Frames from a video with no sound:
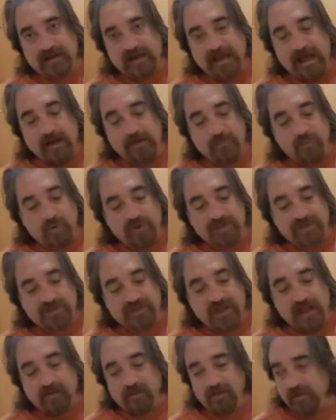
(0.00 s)
cowboy
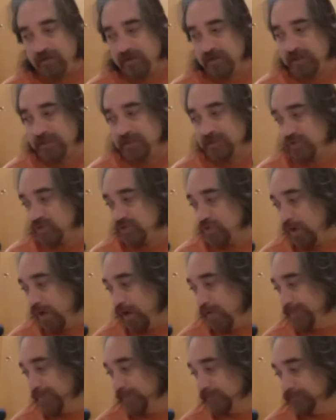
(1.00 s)
style underneath the
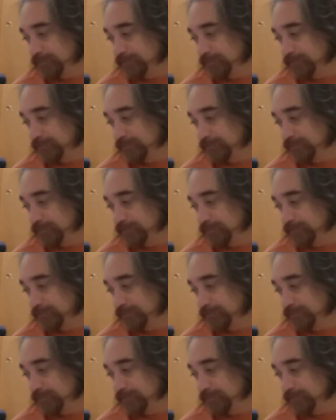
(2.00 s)
tarp.